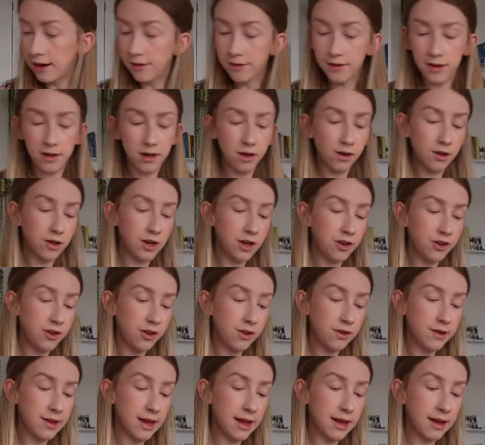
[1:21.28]
I've started
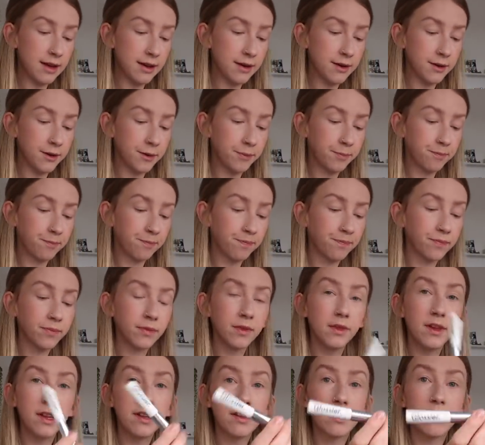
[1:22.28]
using
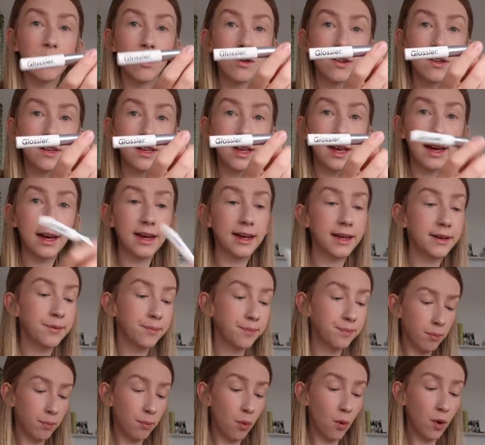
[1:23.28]
this Glossier
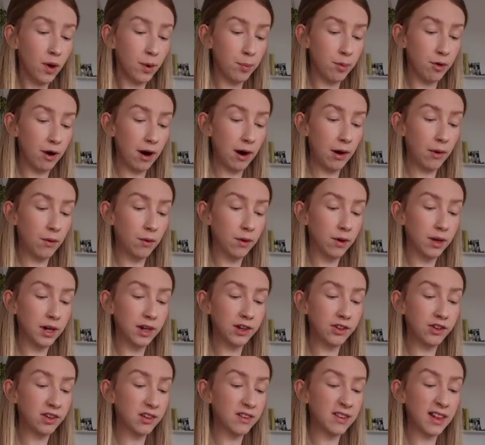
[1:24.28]
Boy Brow.
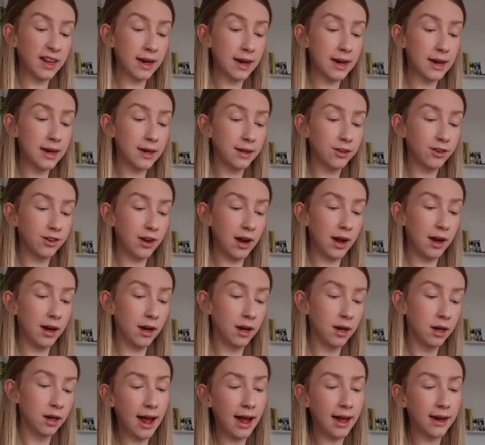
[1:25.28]
It's just the clear
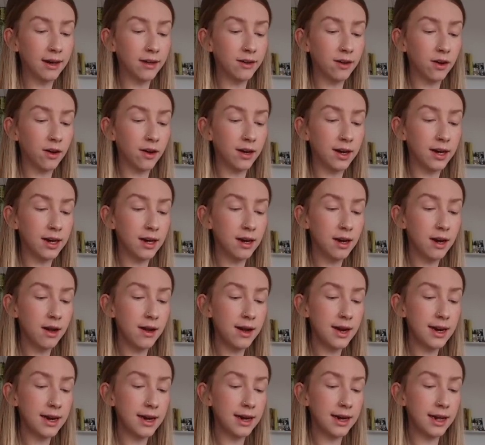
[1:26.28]
gel and I
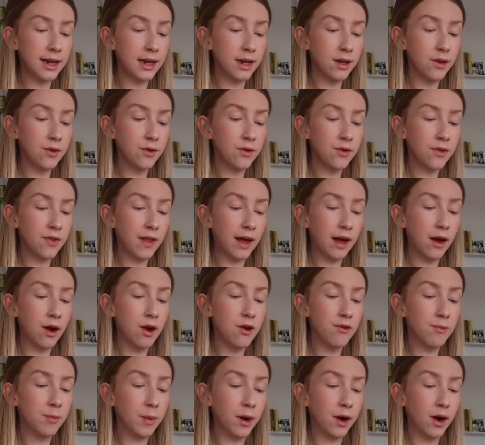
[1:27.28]
lightly use that
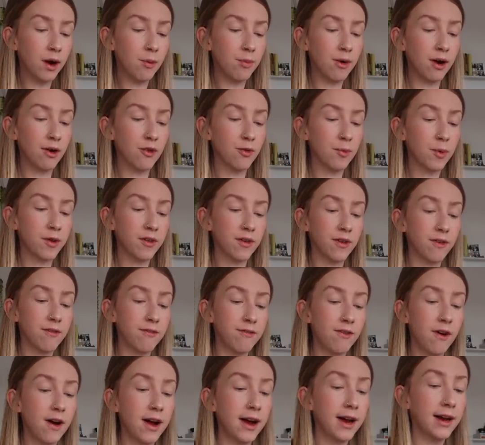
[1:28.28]
over my eyebrows because I
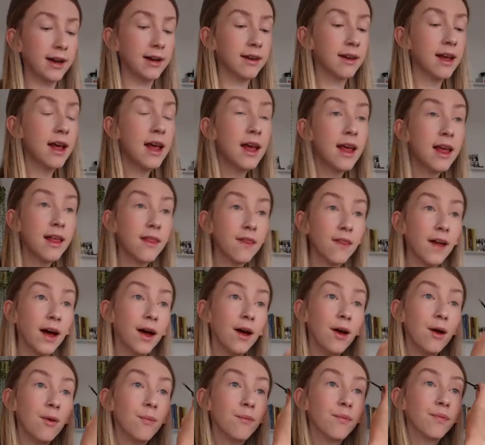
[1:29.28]
find
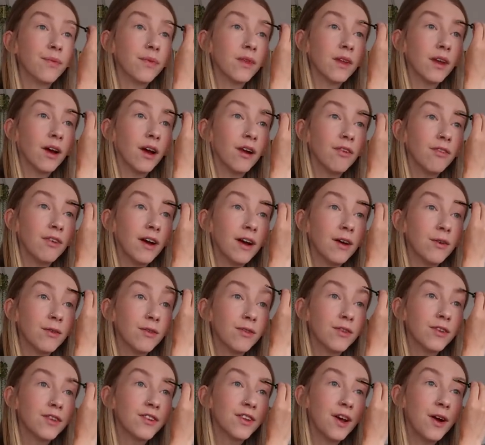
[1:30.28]
that um, I
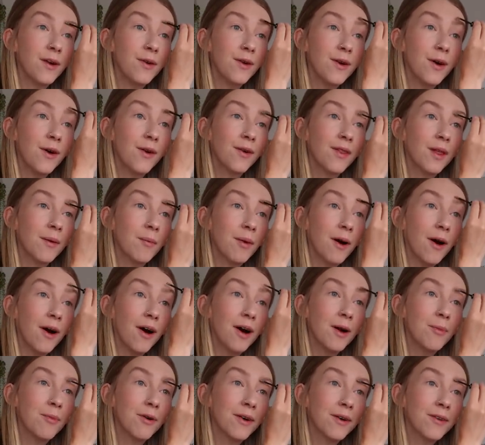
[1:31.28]
found for so long that my
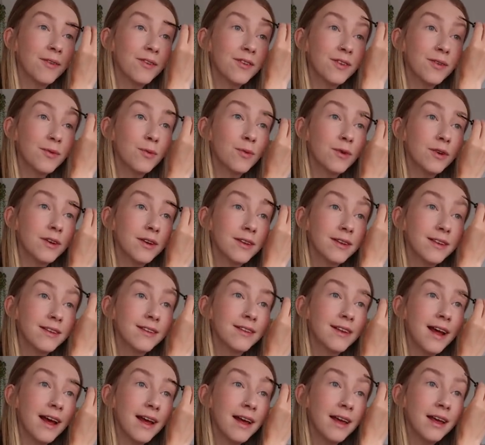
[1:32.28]
eyebrows just wouldn't
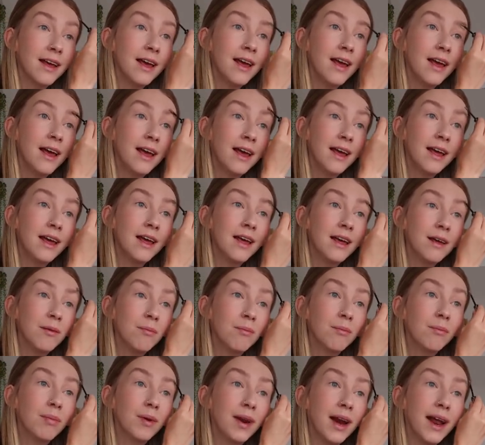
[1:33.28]
stay
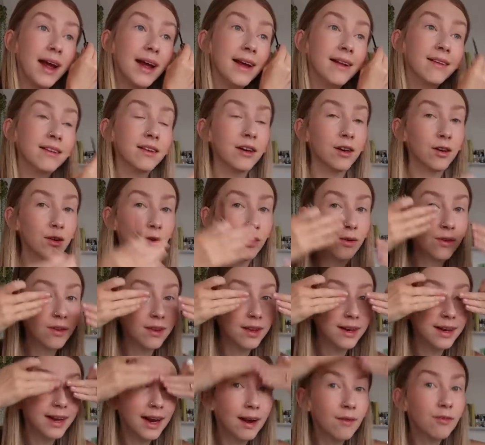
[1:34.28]
in place and I'd
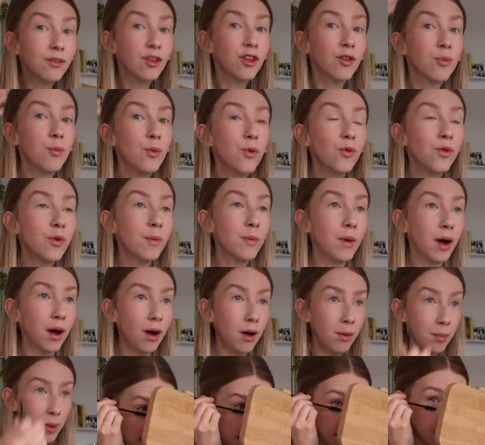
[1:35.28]
constantly have to smooth them
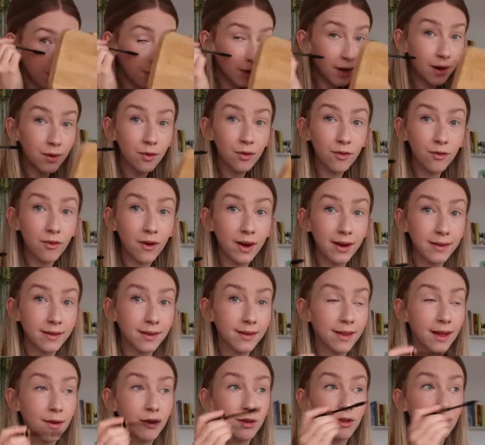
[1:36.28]
up. Anyone else find
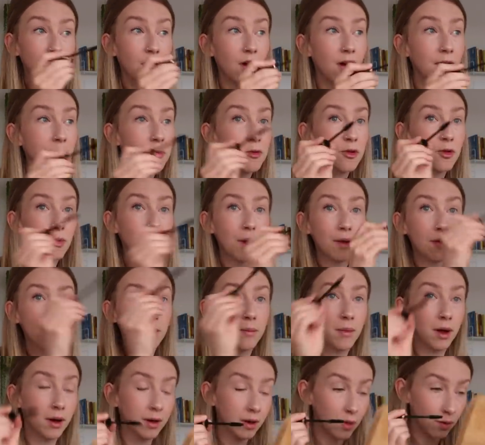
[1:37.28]
that there are times throughout the
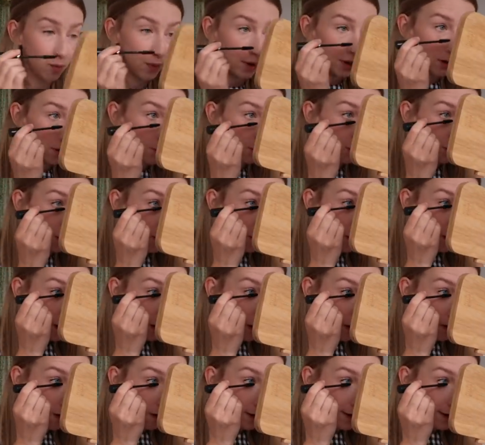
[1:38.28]
month where your
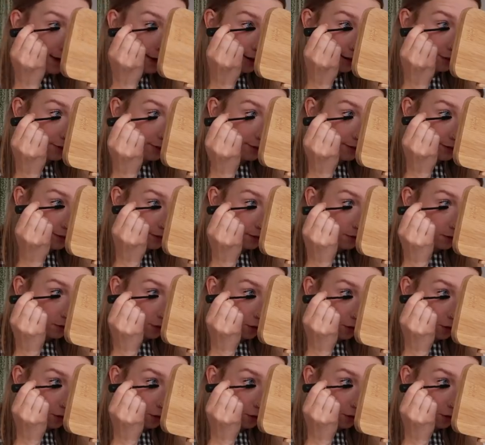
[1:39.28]
eyelashes just